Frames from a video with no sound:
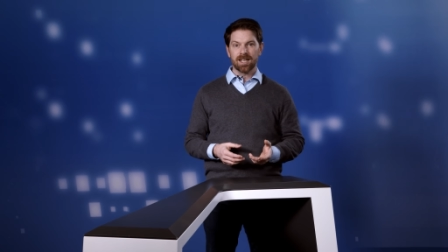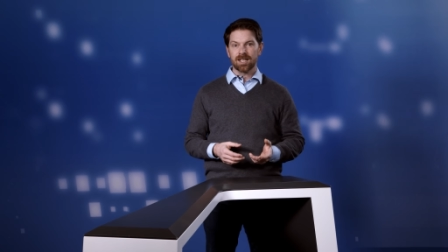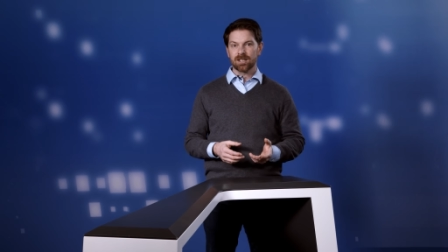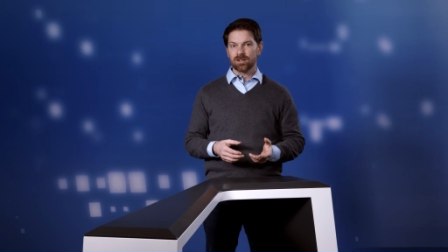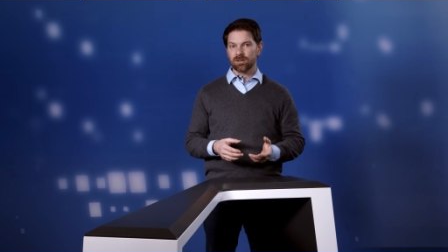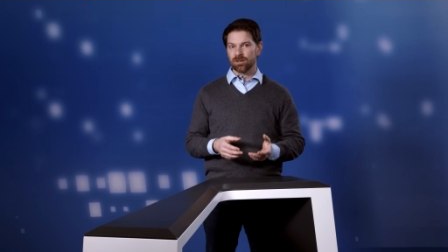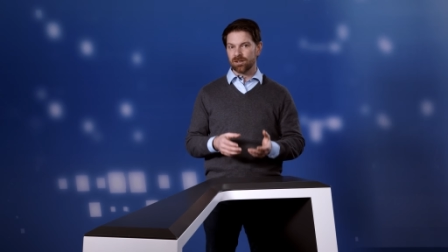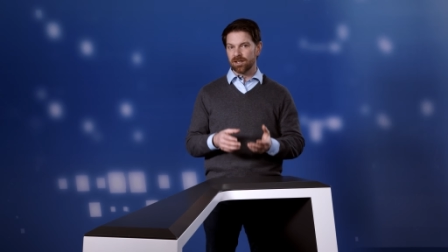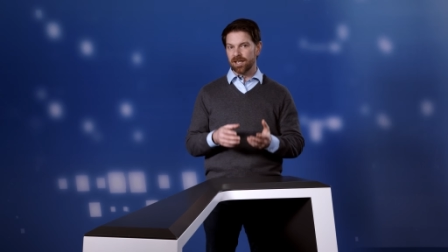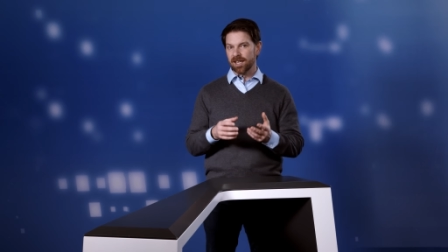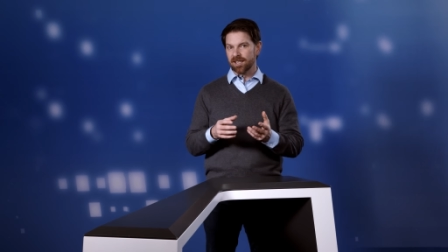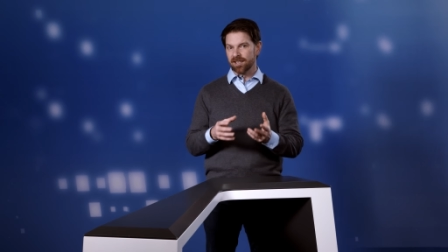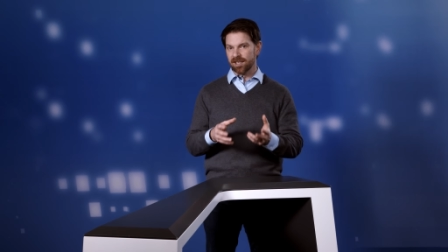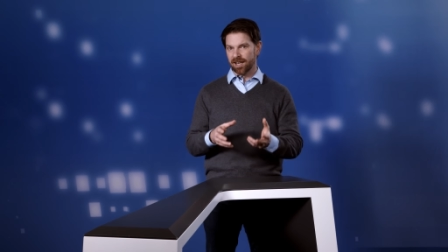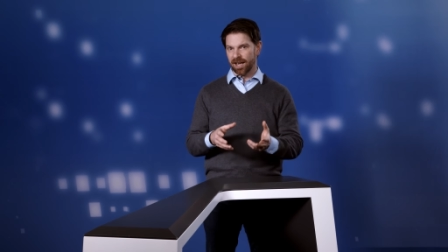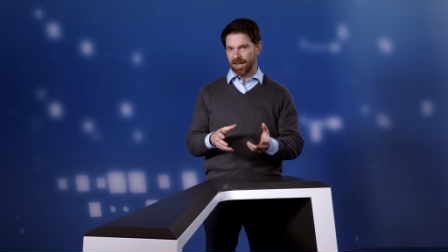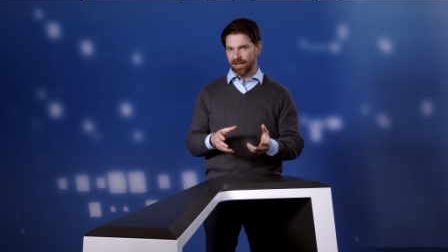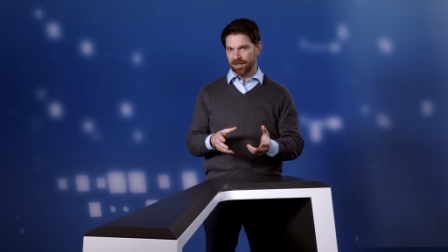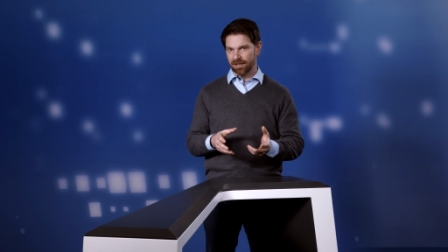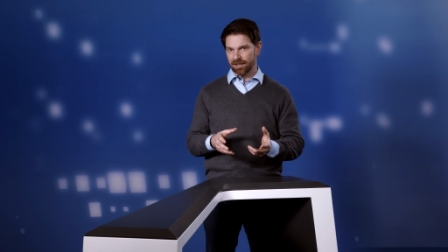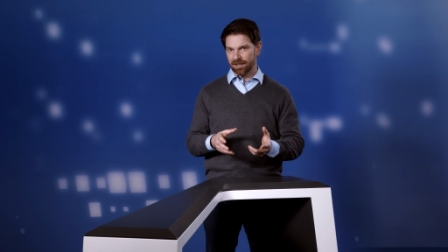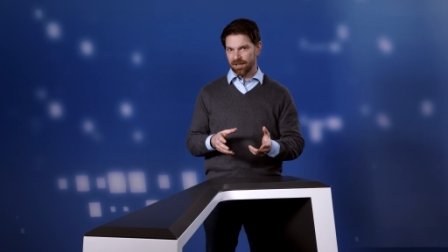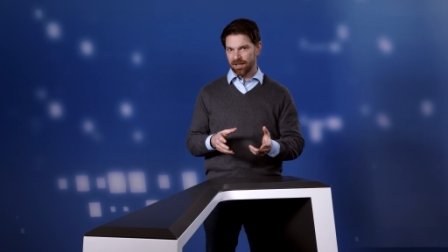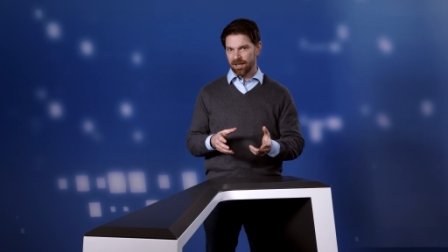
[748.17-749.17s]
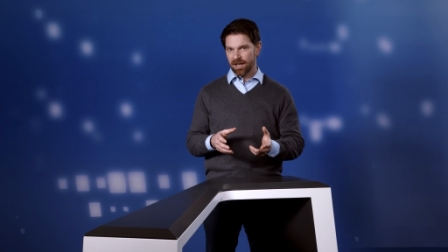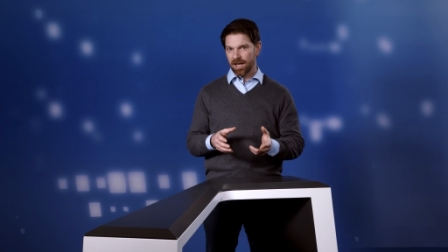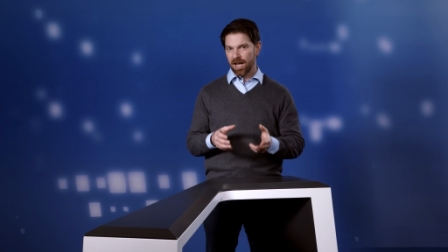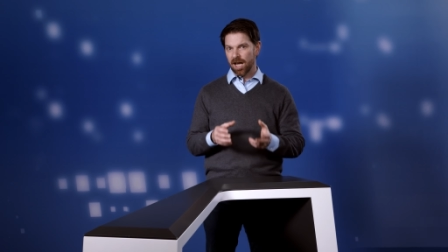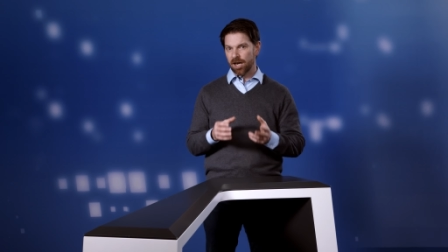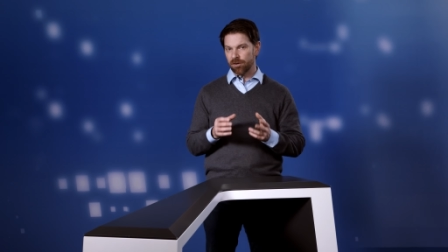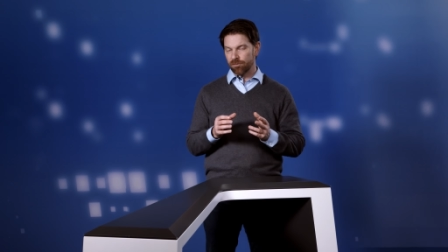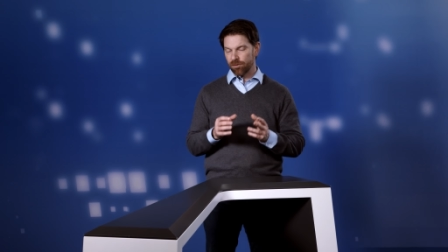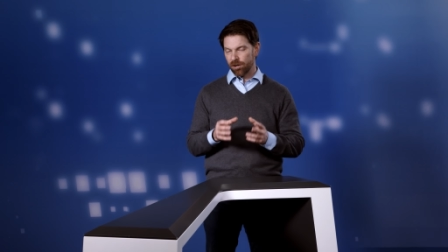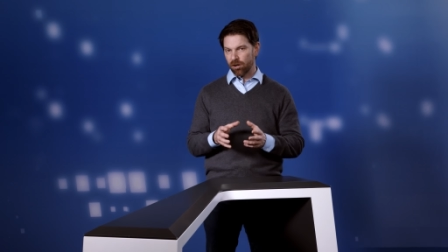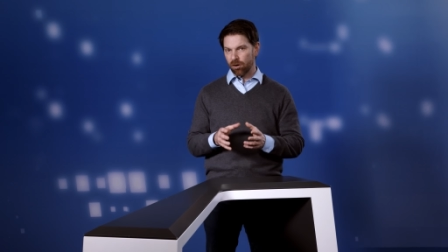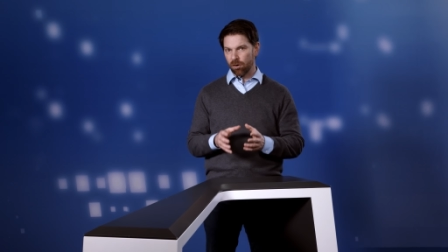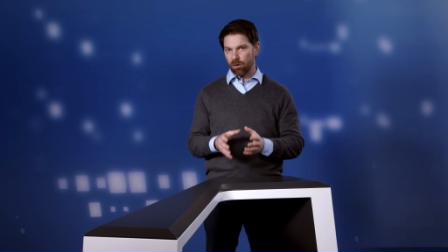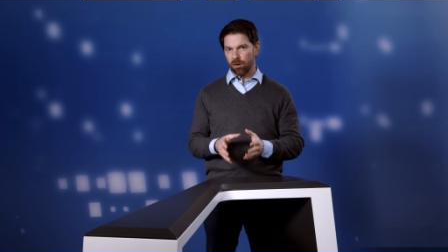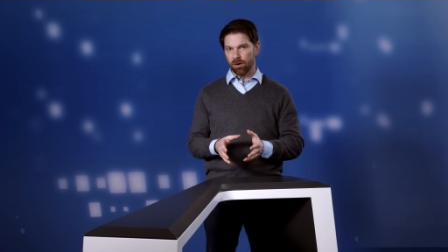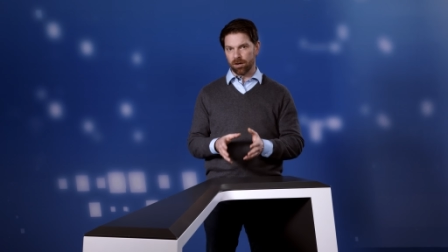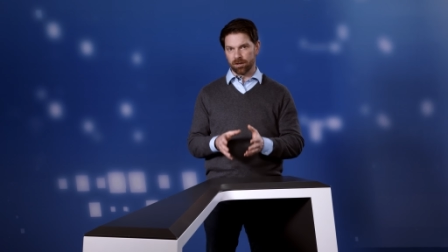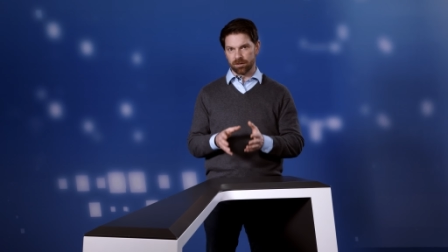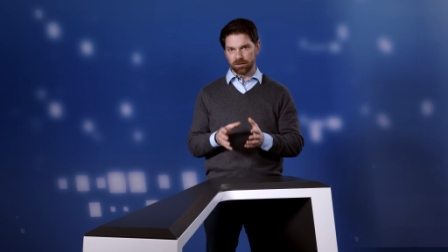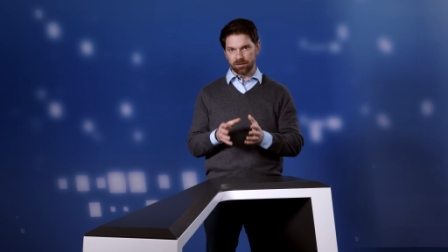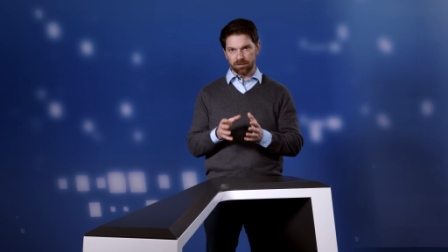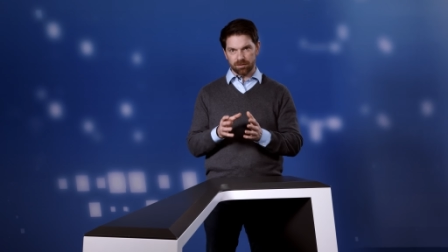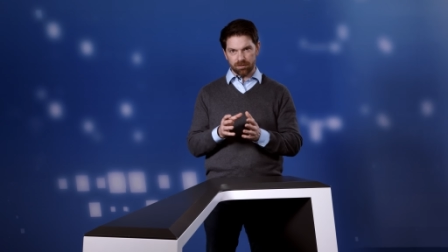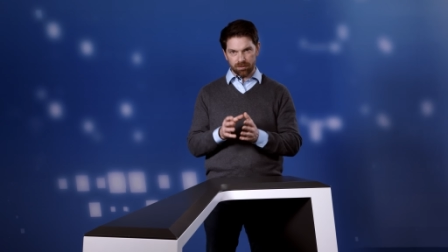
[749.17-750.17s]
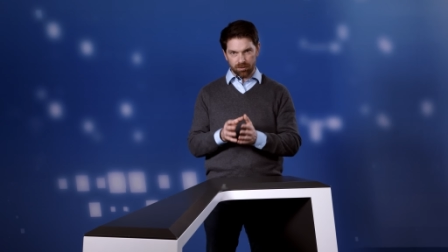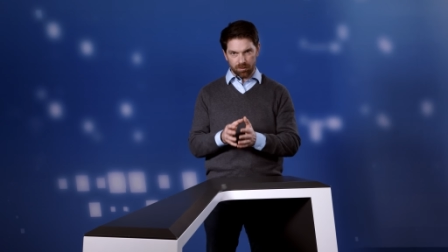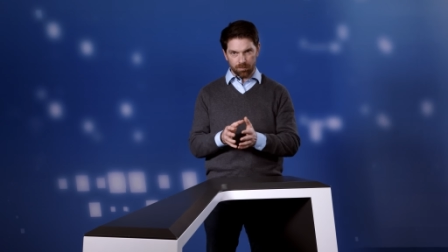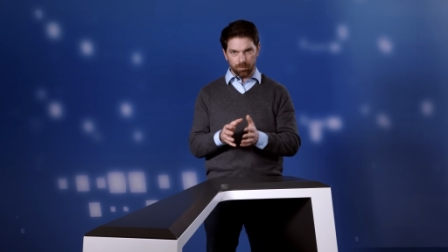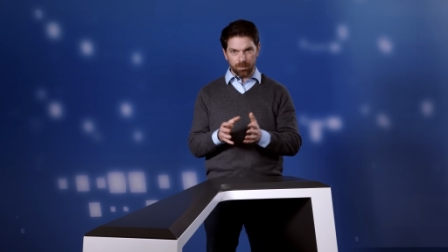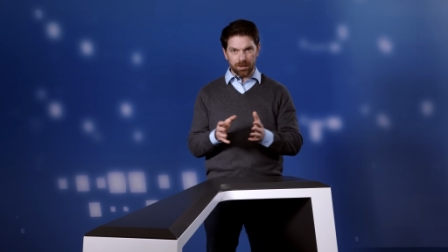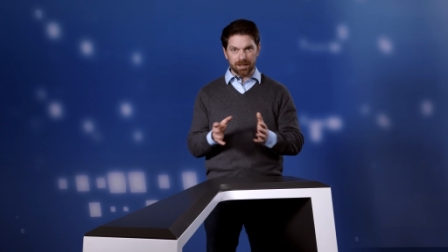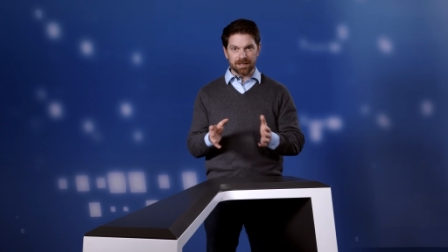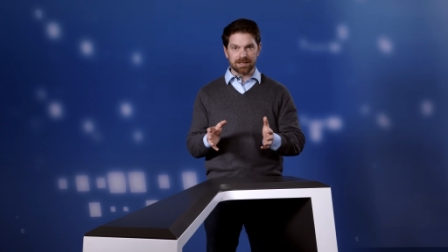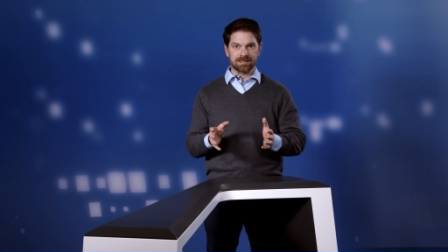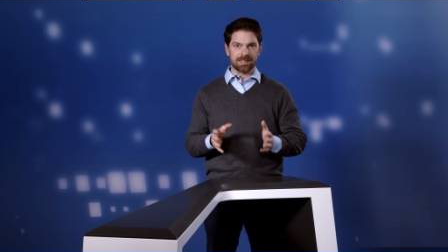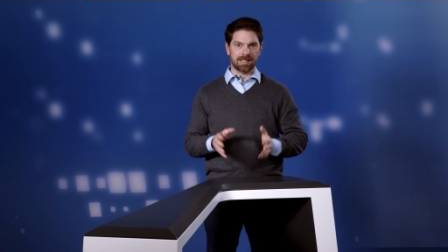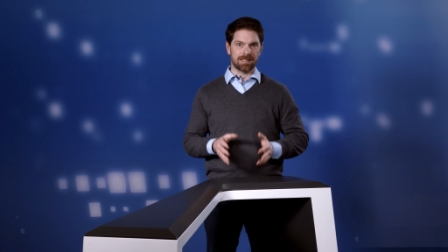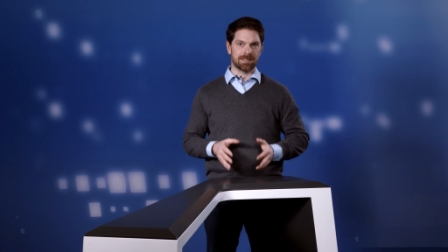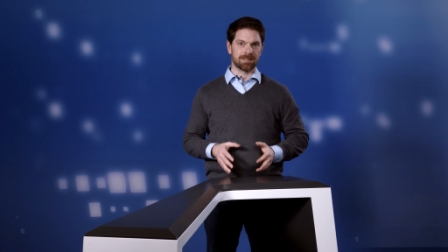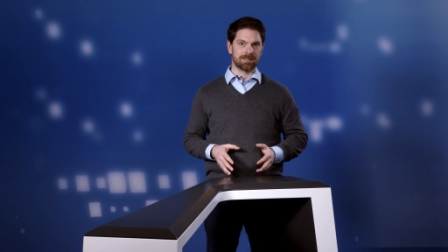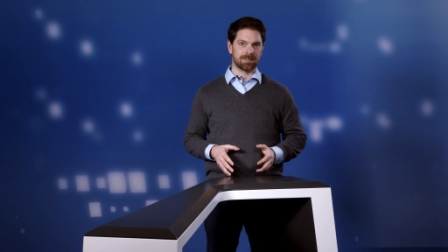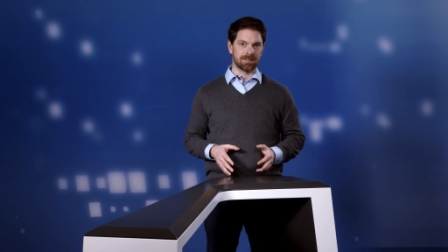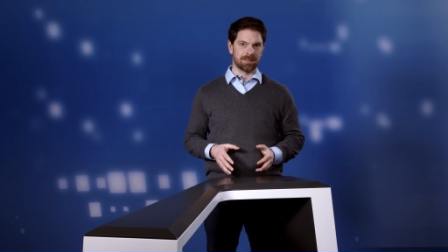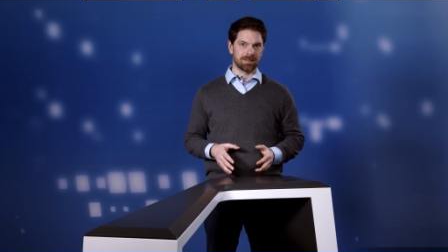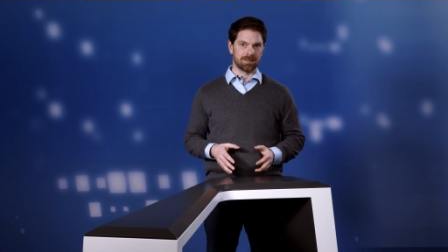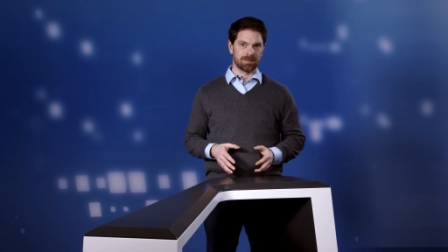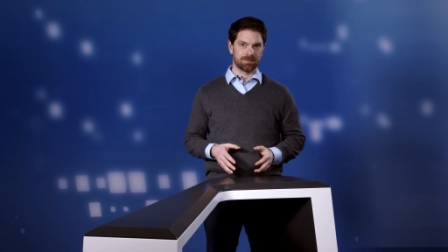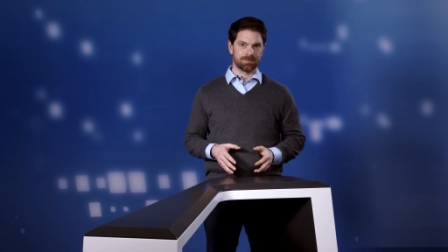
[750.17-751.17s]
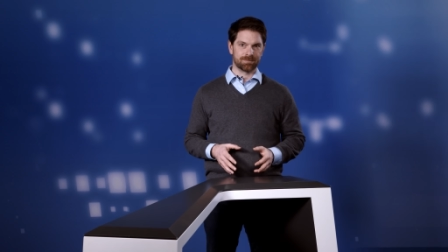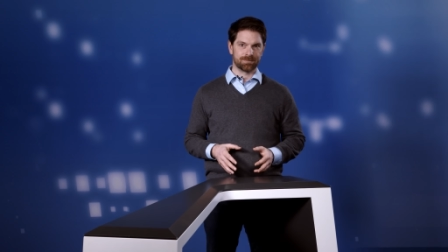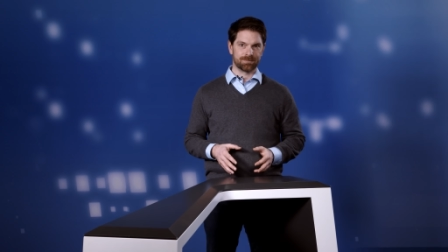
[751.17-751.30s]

to dictate and record complete sentences.